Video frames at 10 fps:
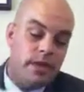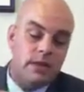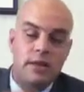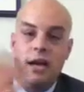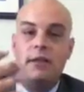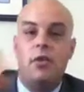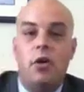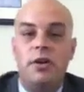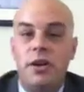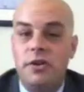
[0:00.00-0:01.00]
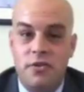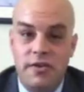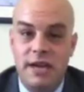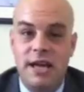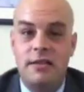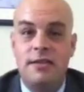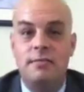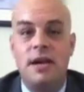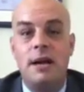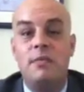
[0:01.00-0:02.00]
it's kind of hard to understand
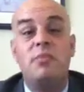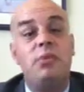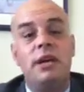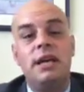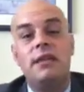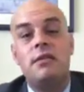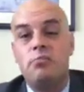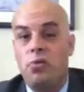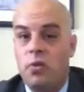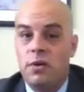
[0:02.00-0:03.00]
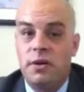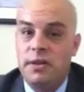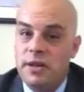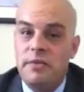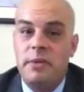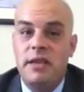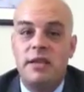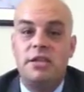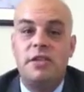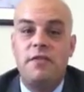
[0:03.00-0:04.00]
sometimes, but it's important. This
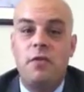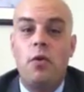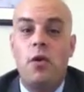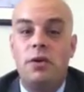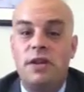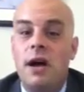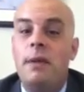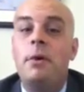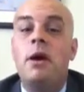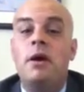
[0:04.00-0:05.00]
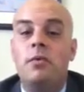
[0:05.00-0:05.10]
message is for our time.